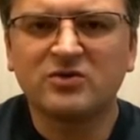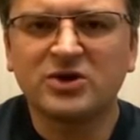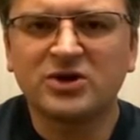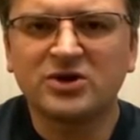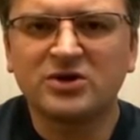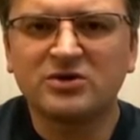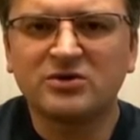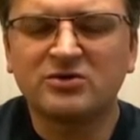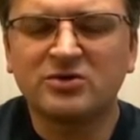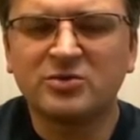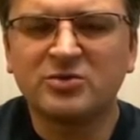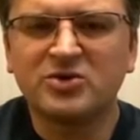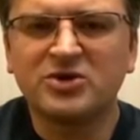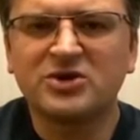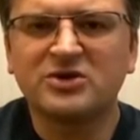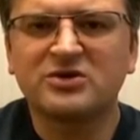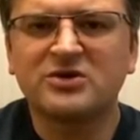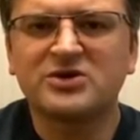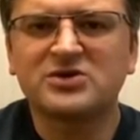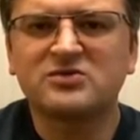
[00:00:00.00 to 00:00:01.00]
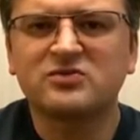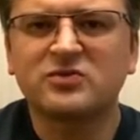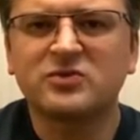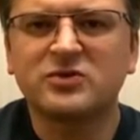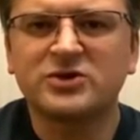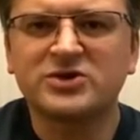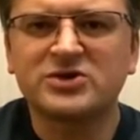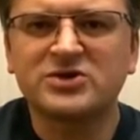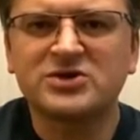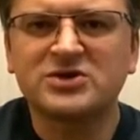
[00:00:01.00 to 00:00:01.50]
repeat these
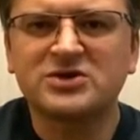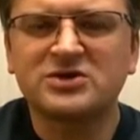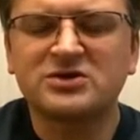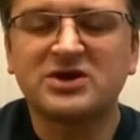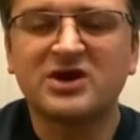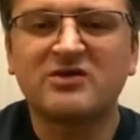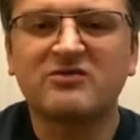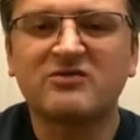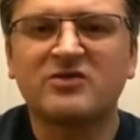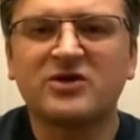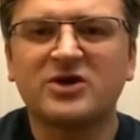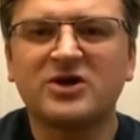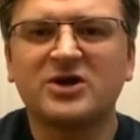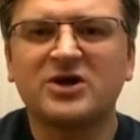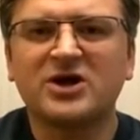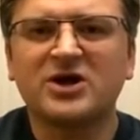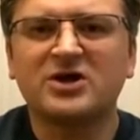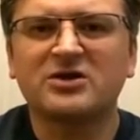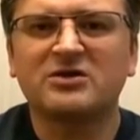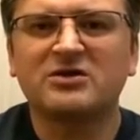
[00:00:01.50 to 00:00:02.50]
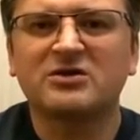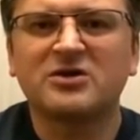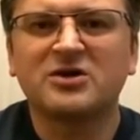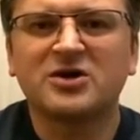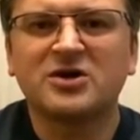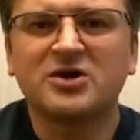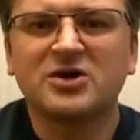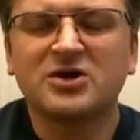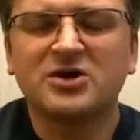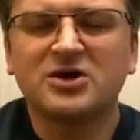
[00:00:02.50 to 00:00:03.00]
words, never again,
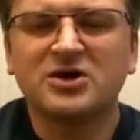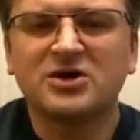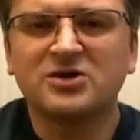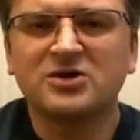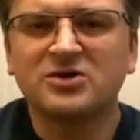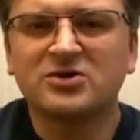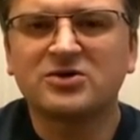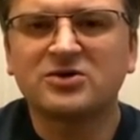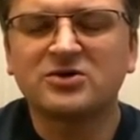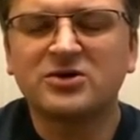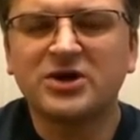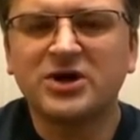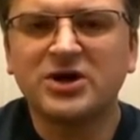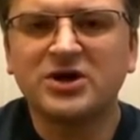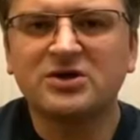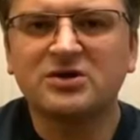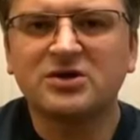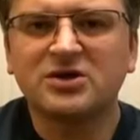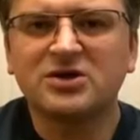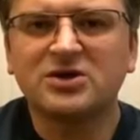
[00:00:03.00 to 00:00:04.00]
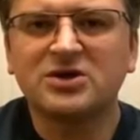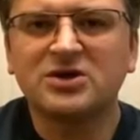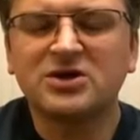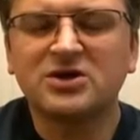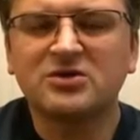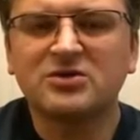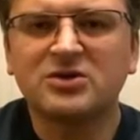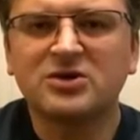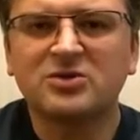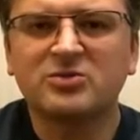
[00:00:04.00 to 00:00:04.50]
in Ukraine, in
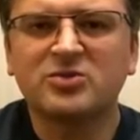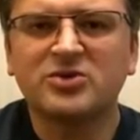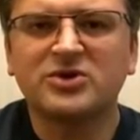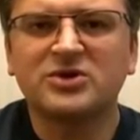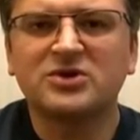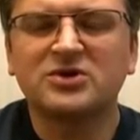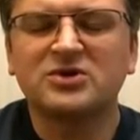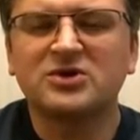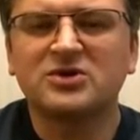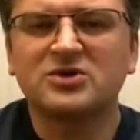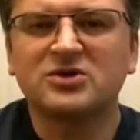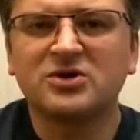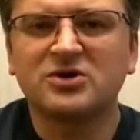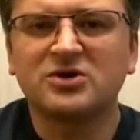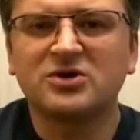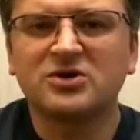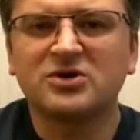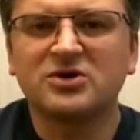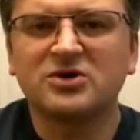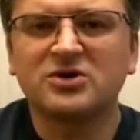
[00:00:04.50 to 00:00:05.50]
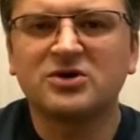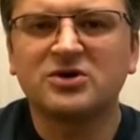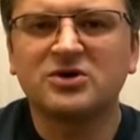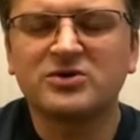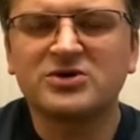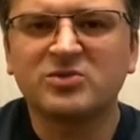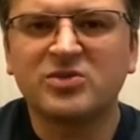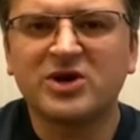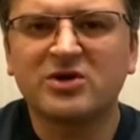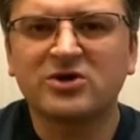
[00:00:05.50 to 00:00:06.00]
Europe, in North
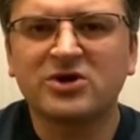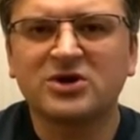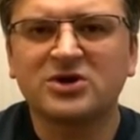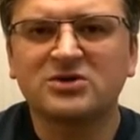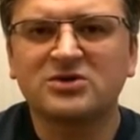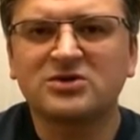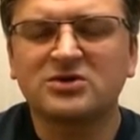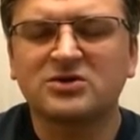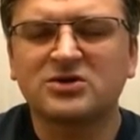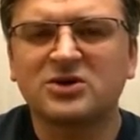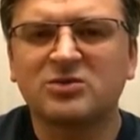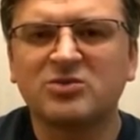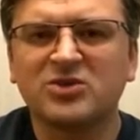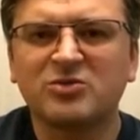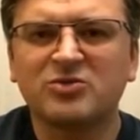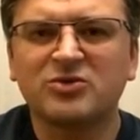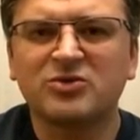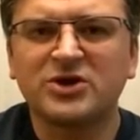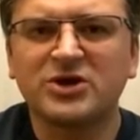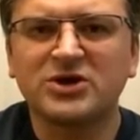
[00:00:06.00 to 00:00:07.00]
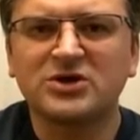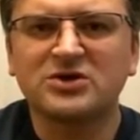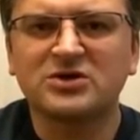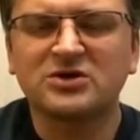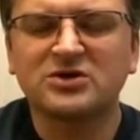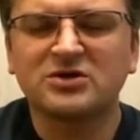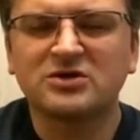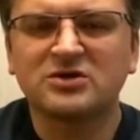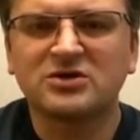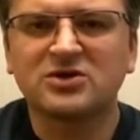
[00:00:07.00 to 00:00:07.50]
America, to commemorate
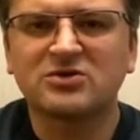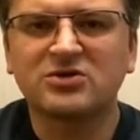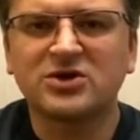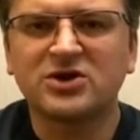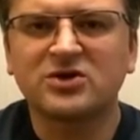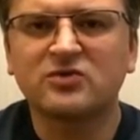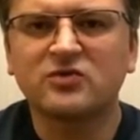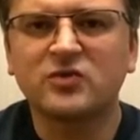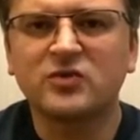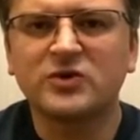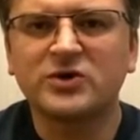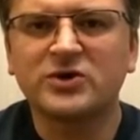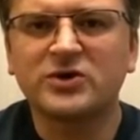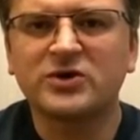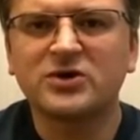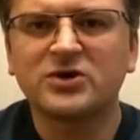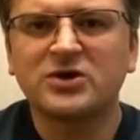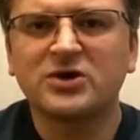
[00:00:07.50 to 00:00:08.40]
the Great War.